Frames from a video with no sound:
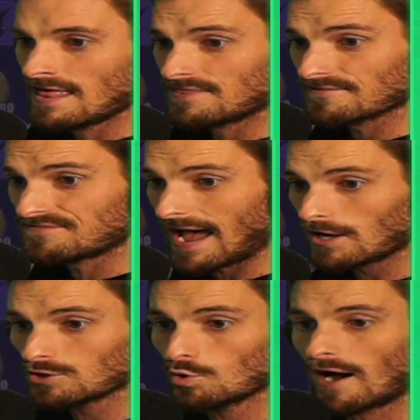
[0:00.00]
the
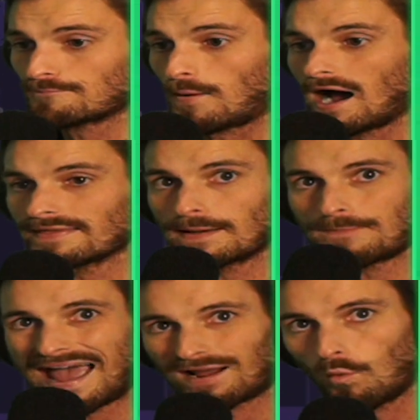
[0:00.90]
value of buying the
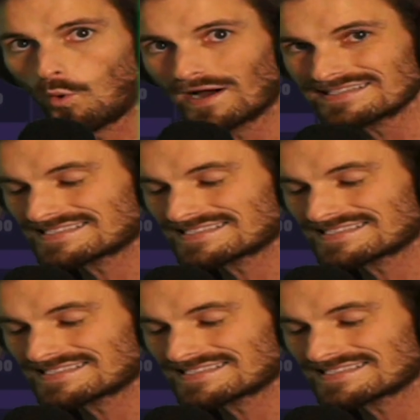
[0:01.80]
pack one